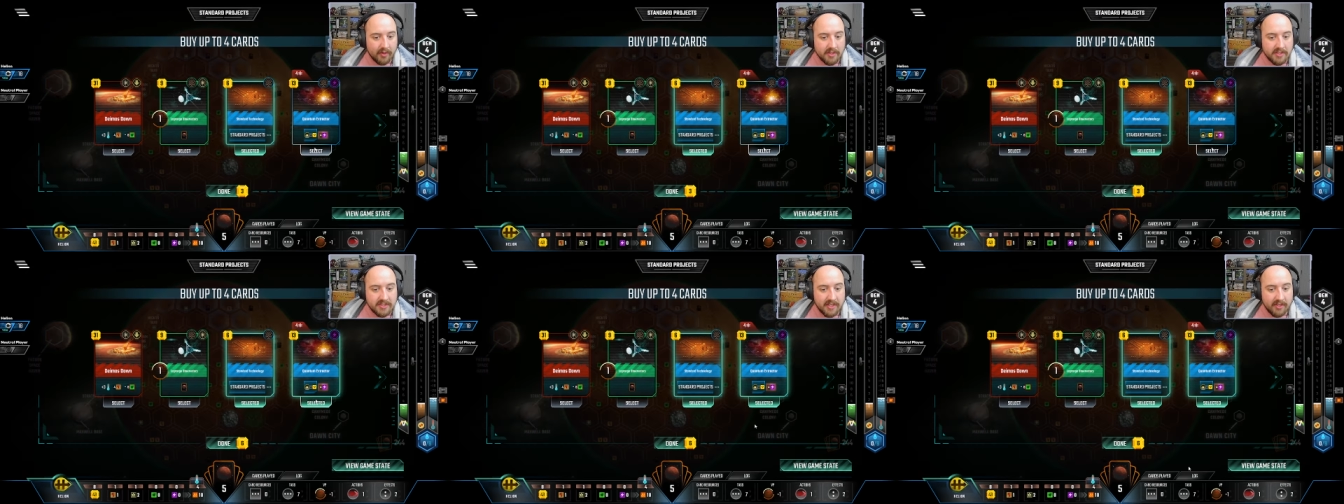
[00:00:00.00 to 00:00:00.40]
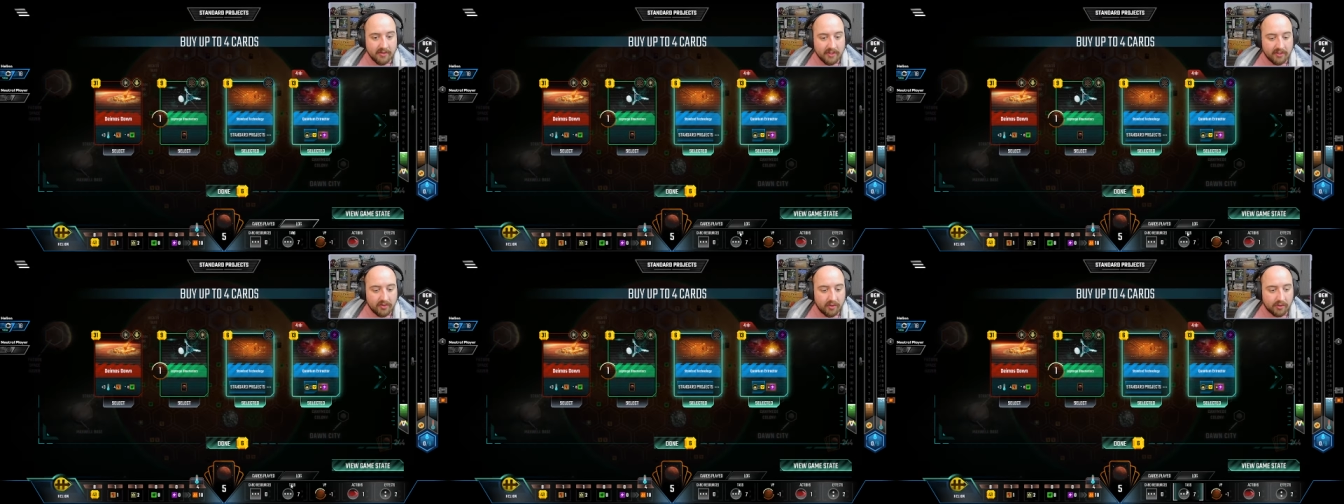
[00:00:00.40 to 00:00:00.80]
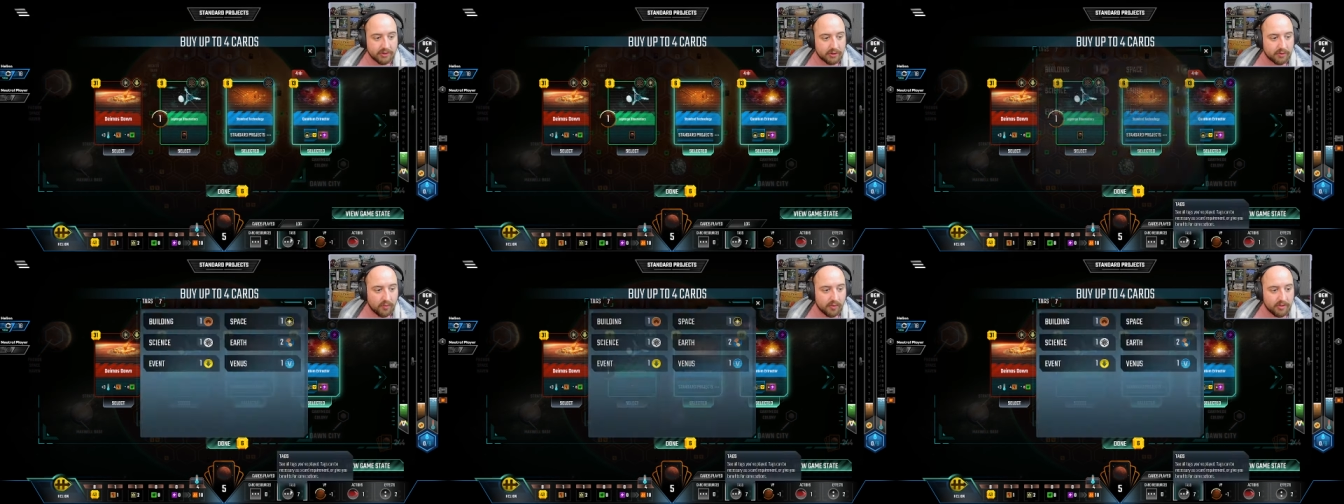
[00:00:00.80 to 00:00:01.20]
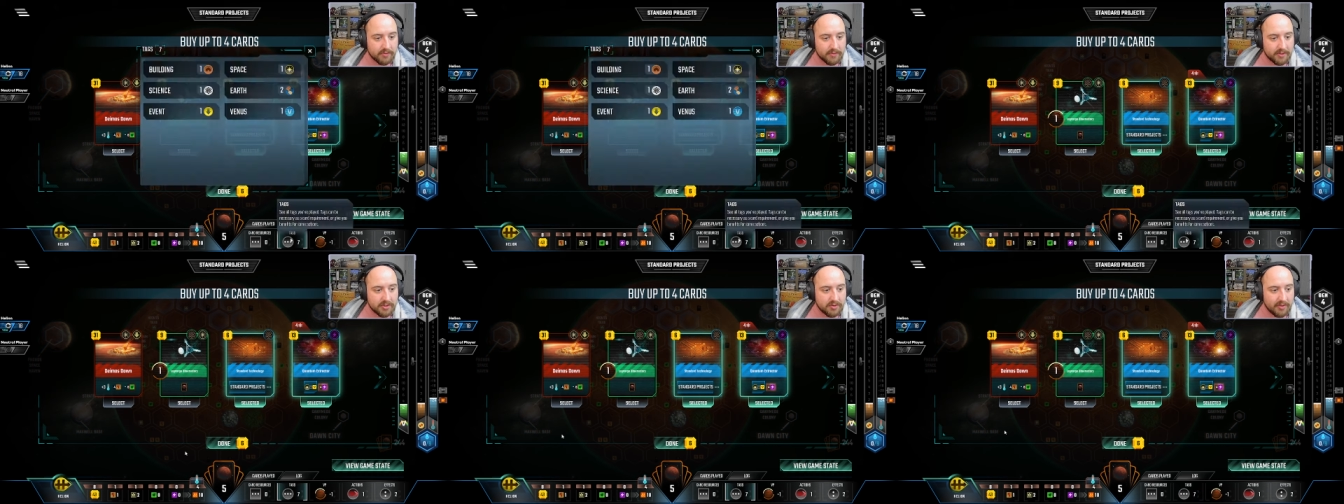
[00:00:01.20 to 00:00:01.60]
Standard technology, quantum
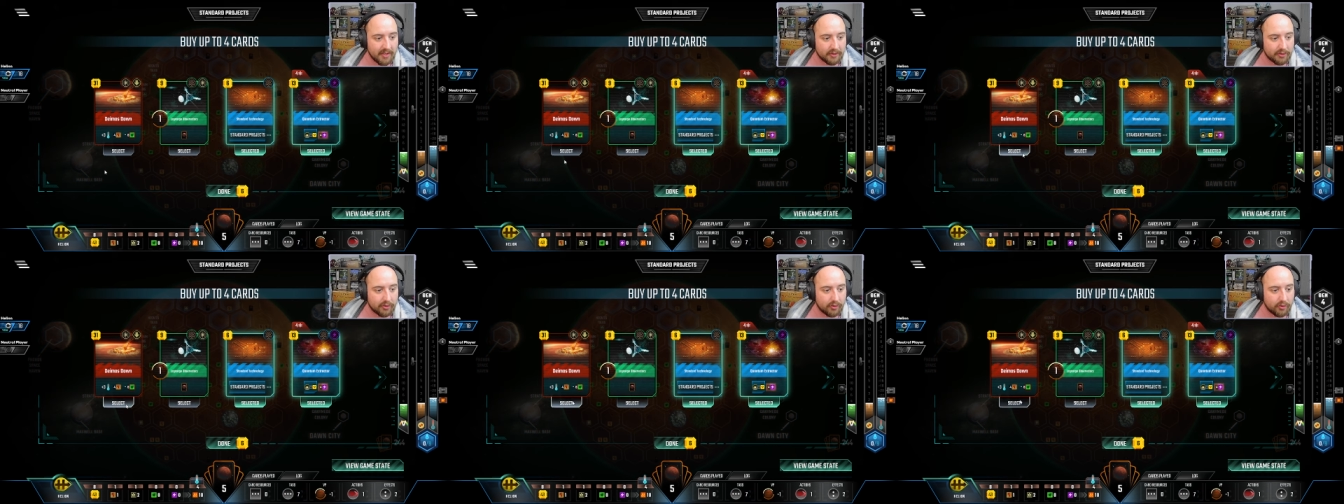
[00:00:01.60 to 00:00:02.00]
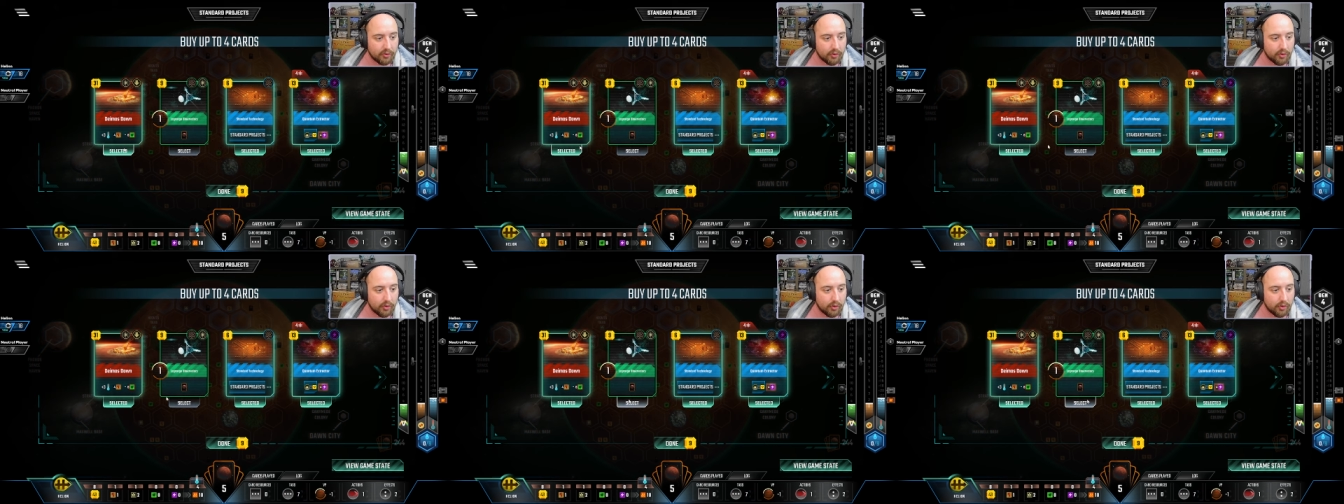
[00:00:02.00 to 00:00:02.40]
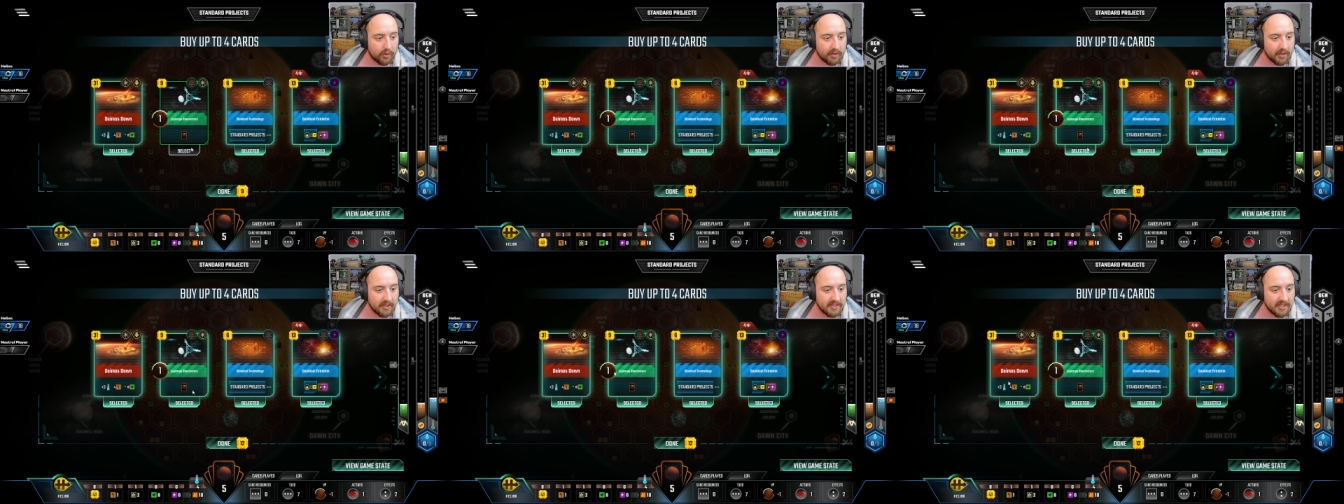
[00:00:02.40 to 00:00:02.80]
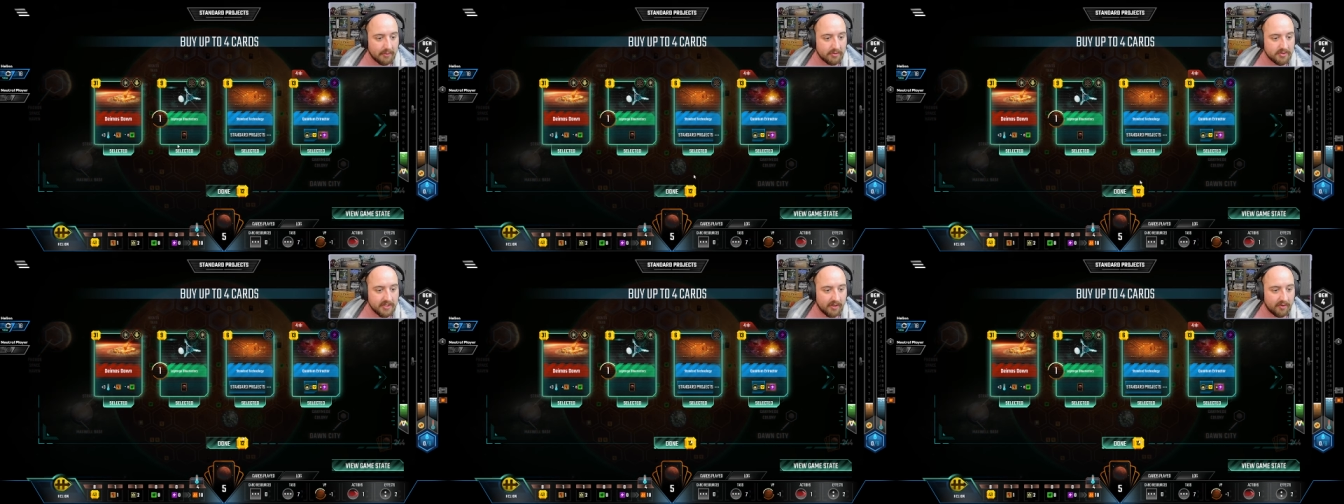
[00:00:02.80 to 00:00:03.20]
extractor, uh,
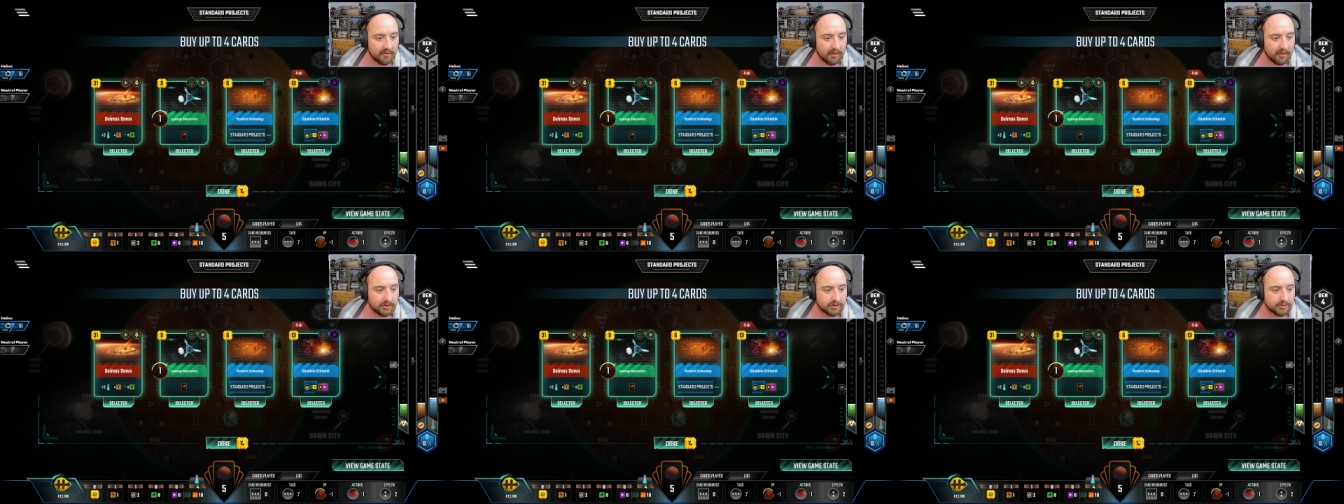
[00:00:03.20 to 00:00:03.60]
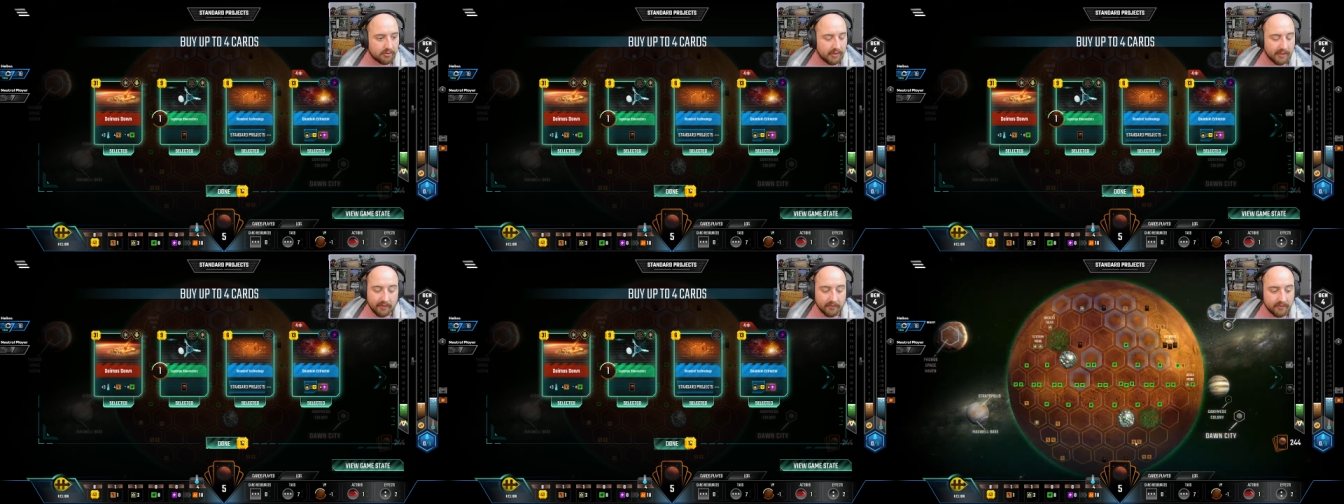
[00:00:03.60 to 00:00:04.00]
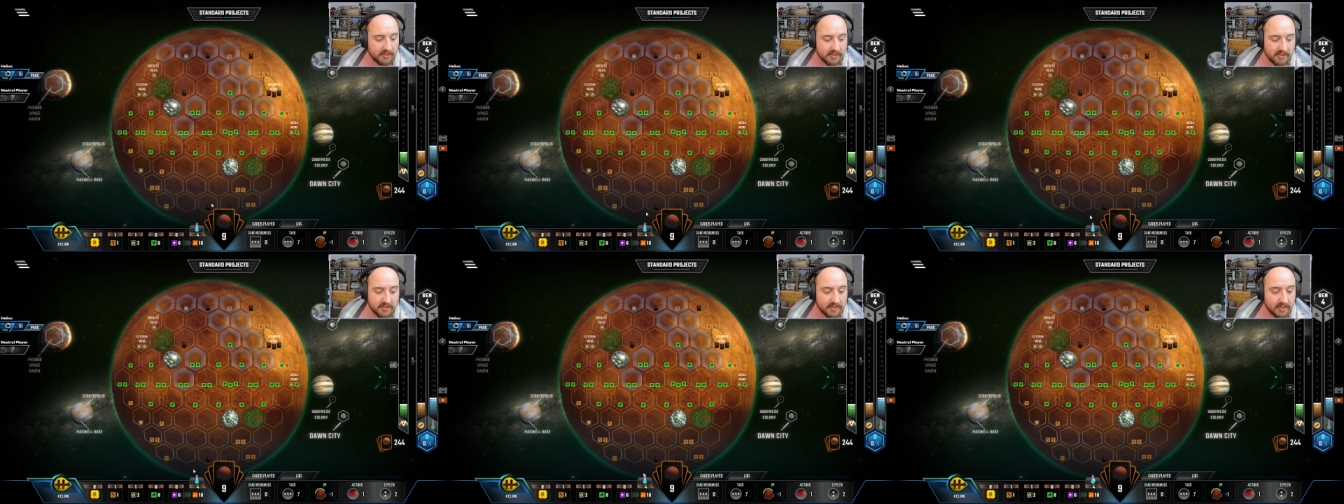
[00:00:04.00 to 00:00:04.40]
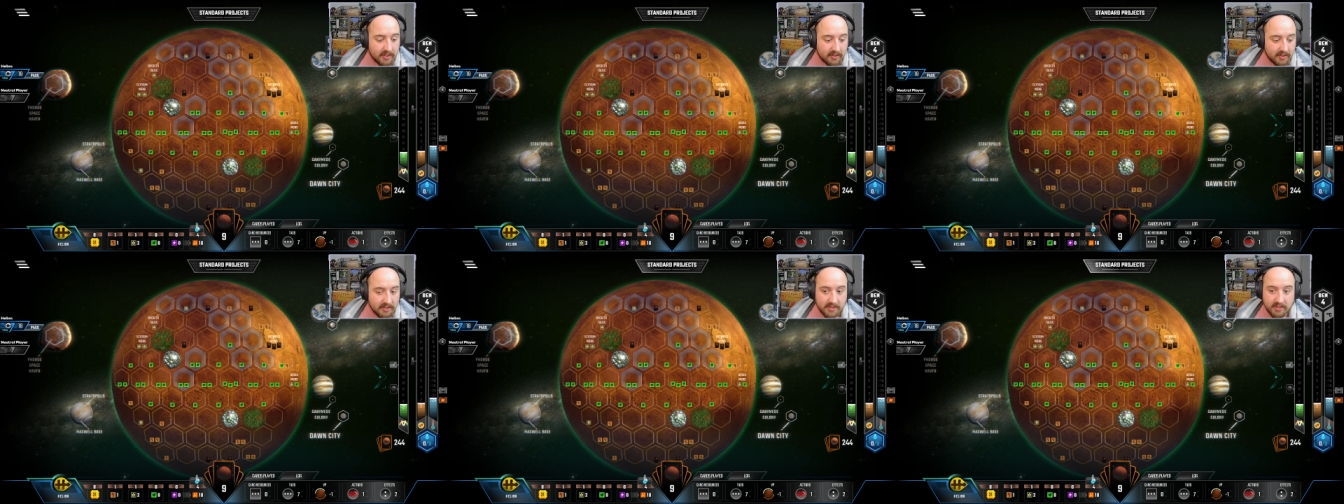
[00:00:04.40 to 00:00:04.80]
Deimos down large. Like, this is
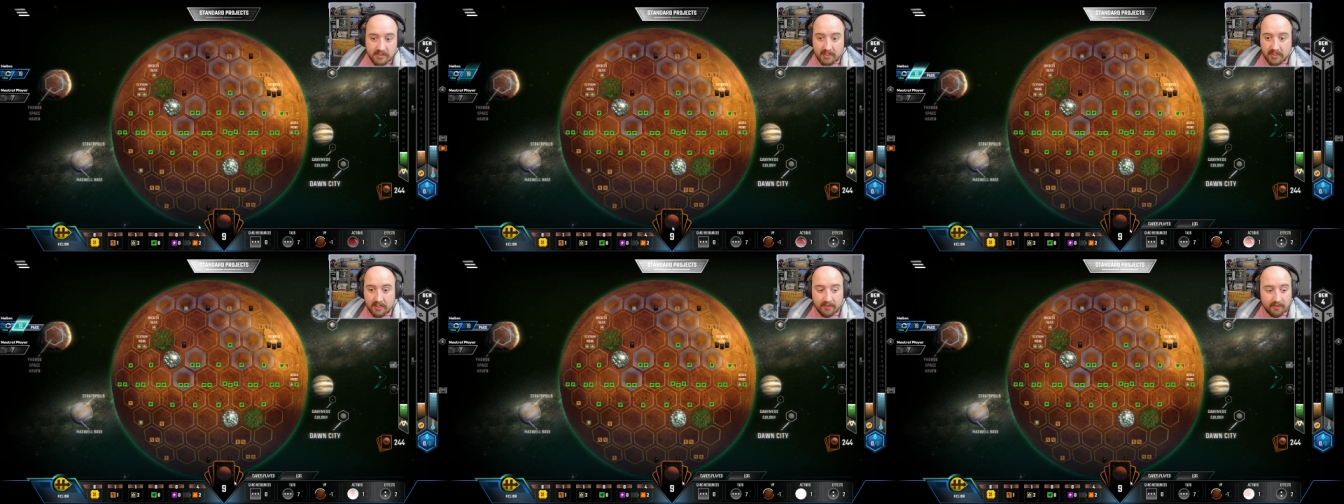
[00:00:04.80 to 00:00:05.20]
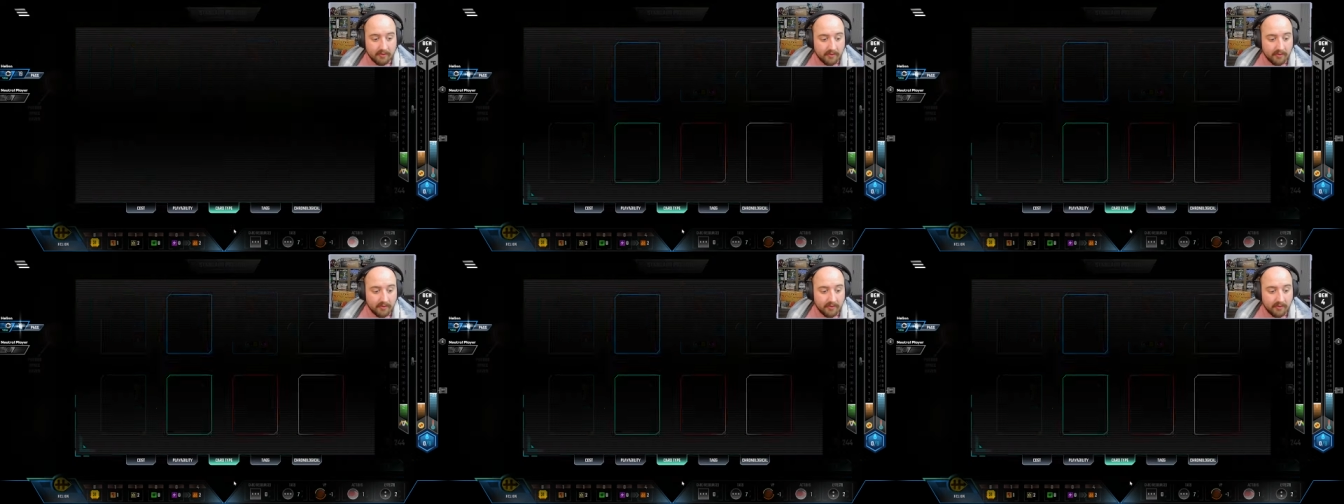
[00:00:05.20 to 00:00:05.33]
it. This is it.